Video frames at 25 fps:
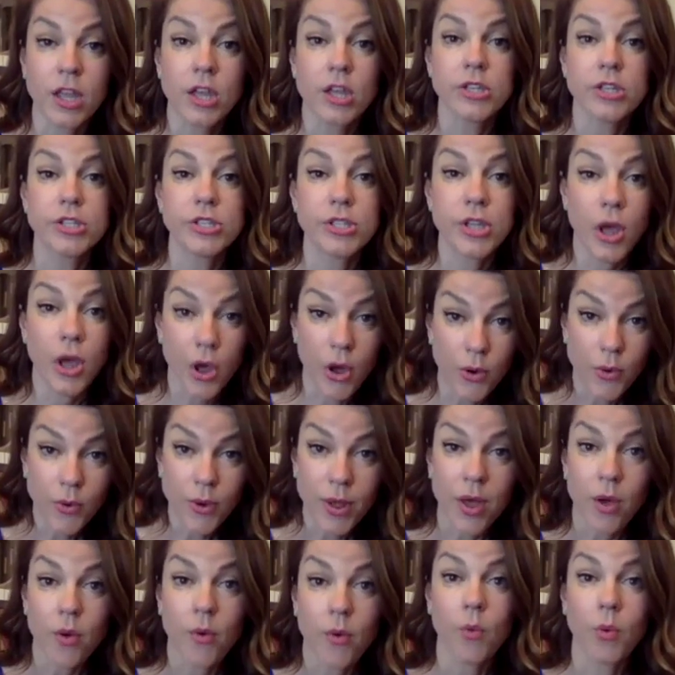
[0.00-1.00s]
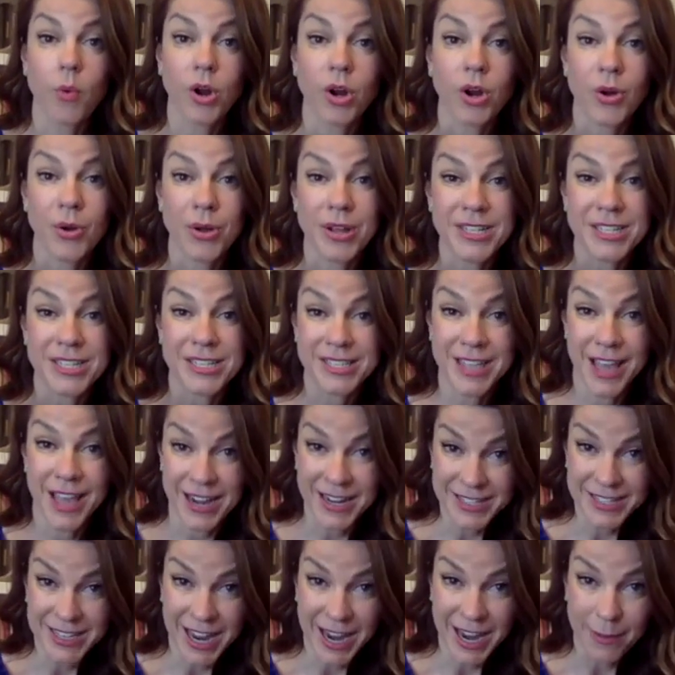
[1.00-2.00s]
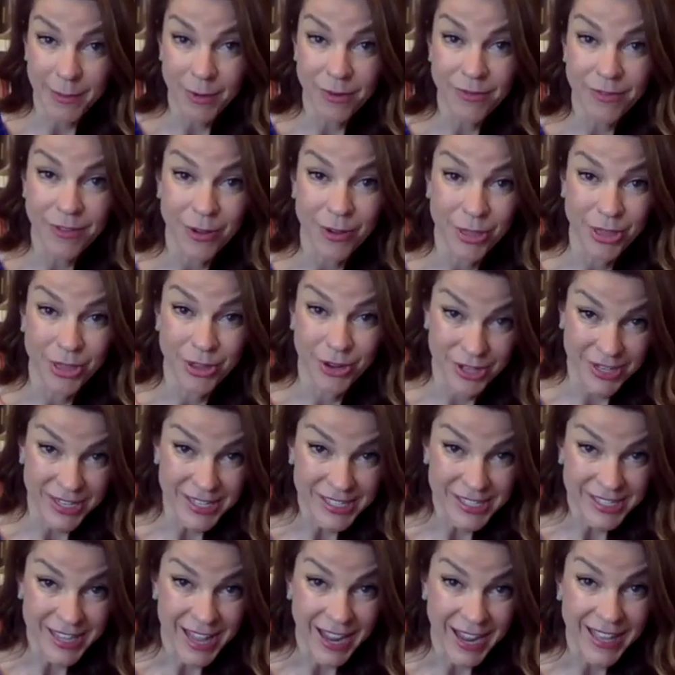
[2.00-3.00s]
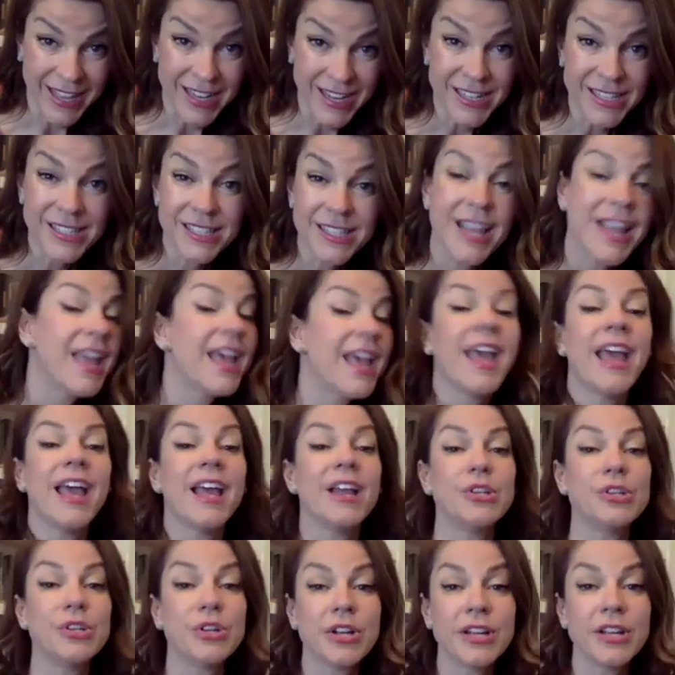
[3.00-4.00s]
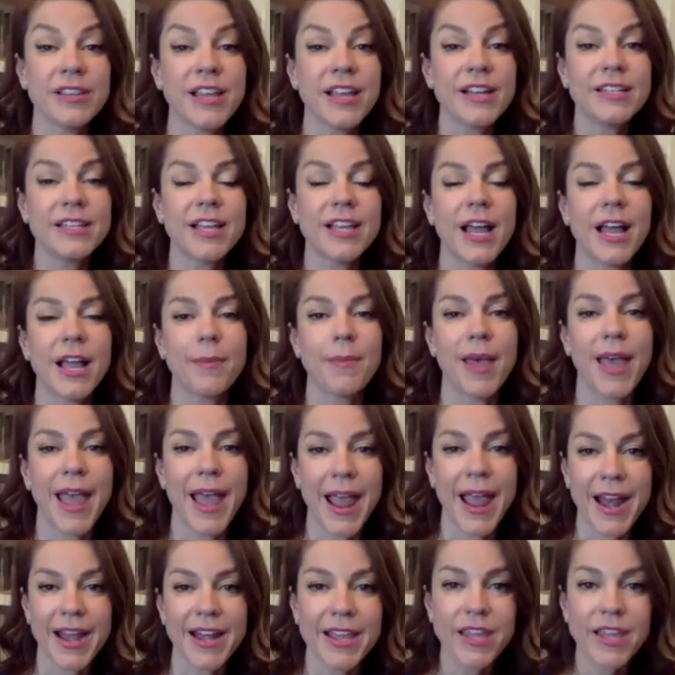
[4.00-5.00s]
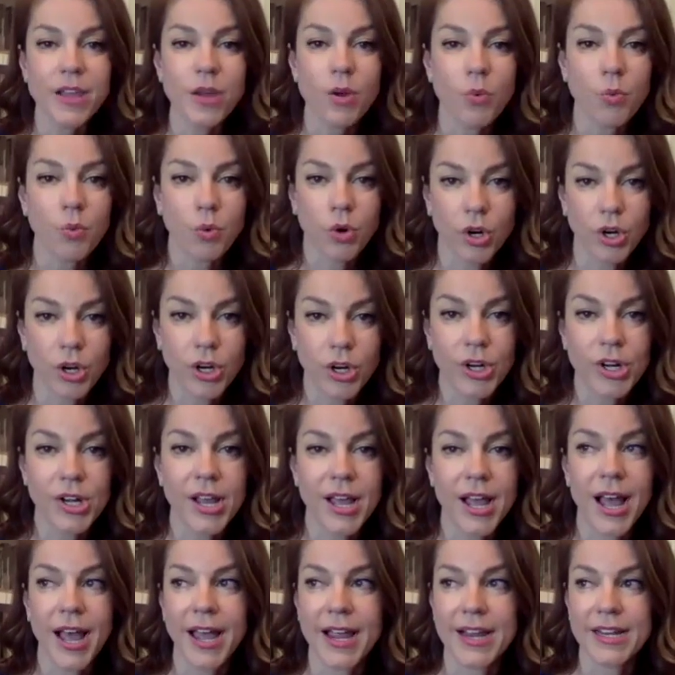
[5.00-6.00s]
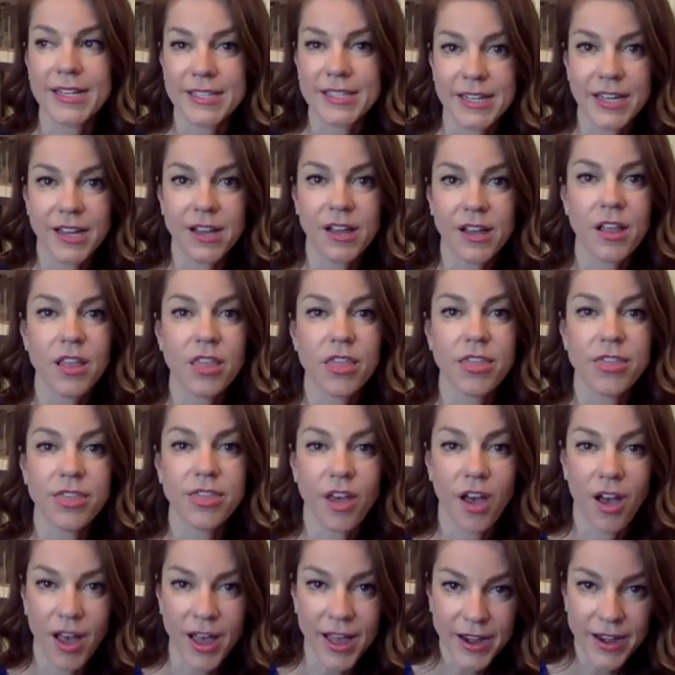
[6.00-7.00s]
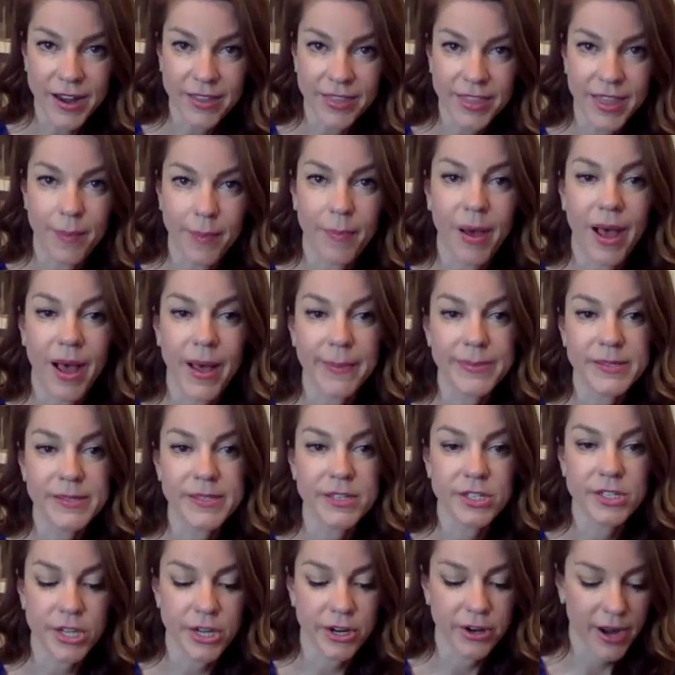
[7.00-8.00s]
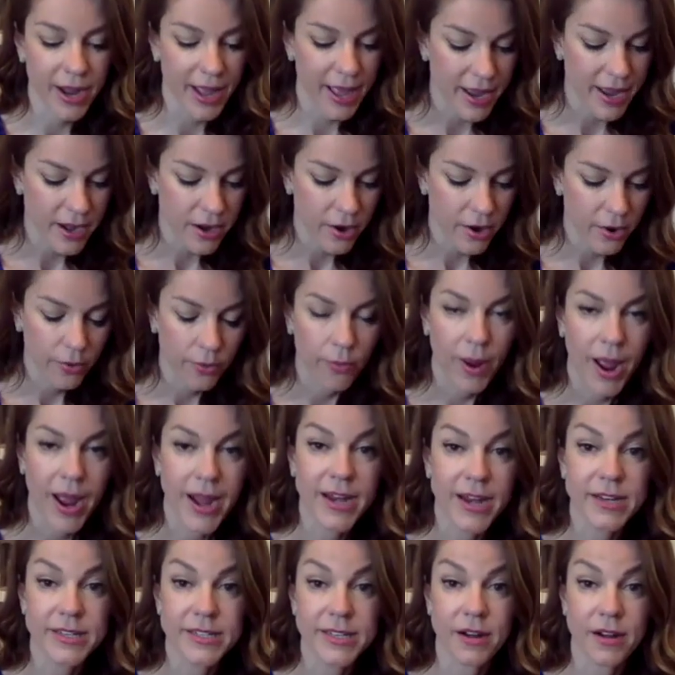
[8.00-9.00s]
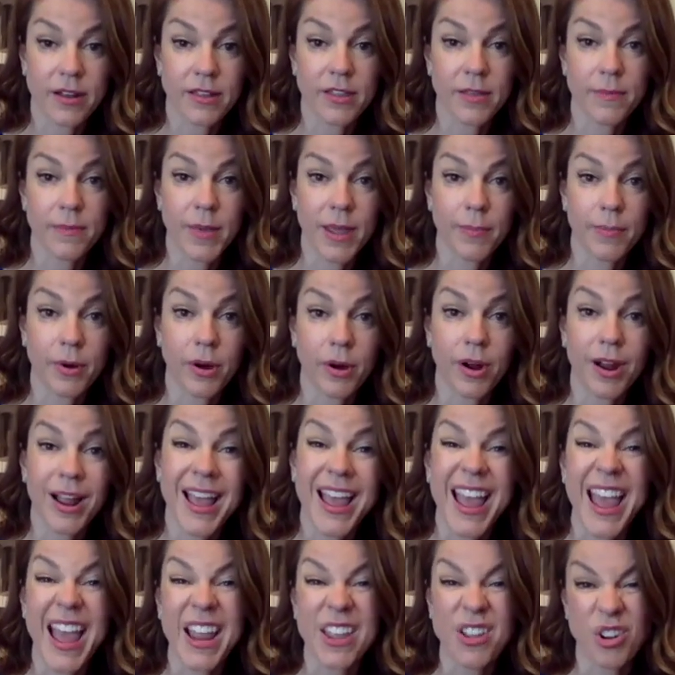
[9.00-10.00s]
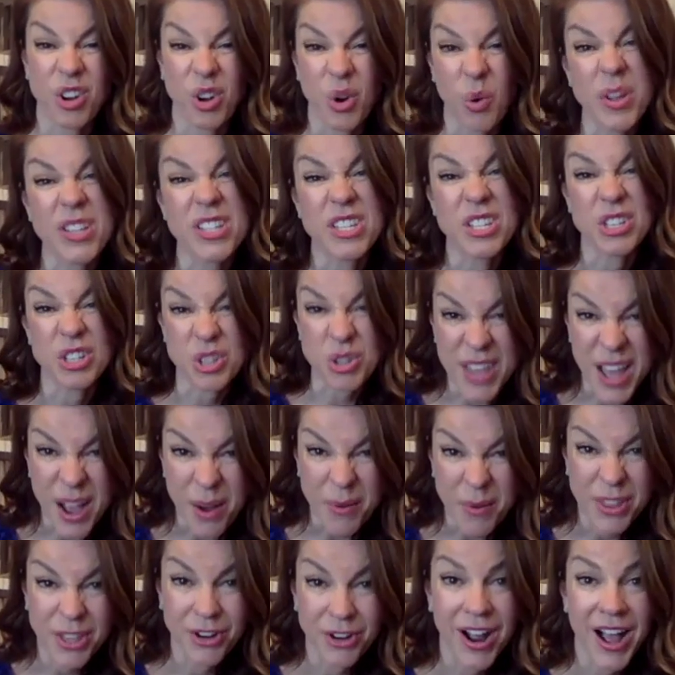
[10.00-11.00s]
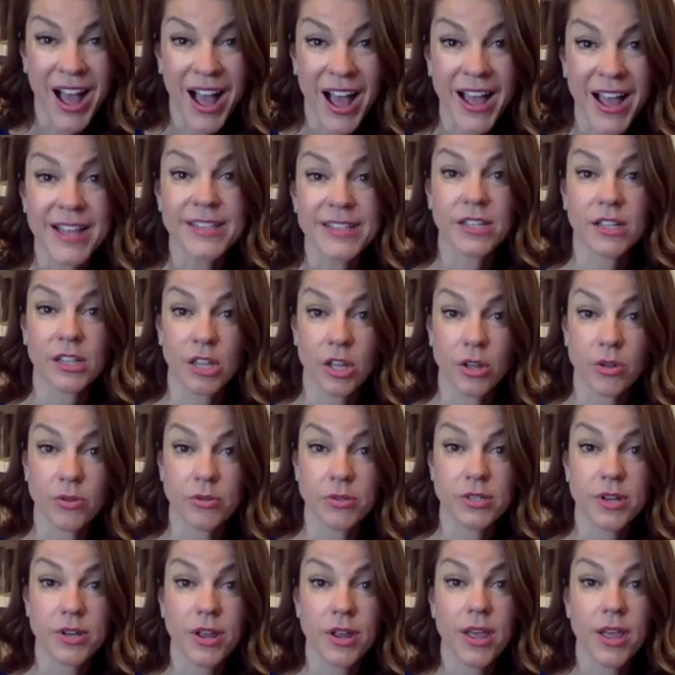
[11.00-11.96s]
So we're going to set a timer for 30 seconds. And during that time, any word, idea, thought that pops into your head, write it down on the paper. And you're going to do that with your eyes closed.